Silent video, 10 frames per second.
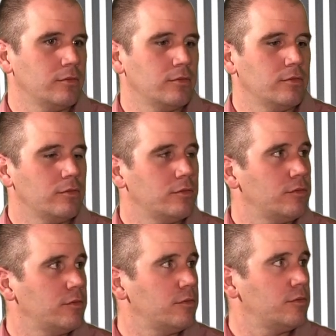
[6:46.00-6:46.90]

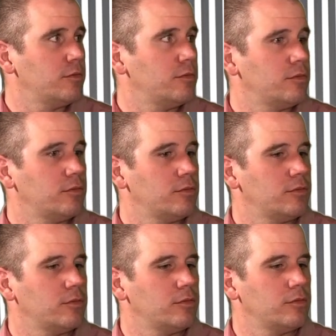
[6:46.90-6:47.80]

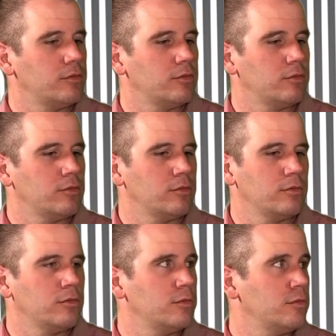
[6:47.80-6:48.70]

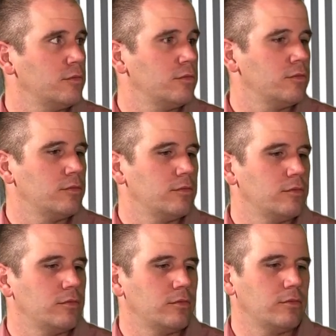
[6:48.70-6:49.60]

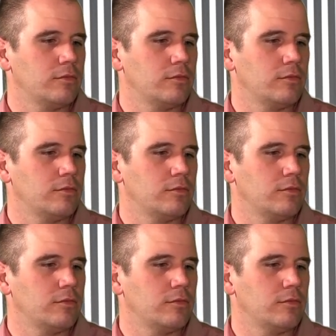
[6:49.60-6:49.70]
This person isn't speaking.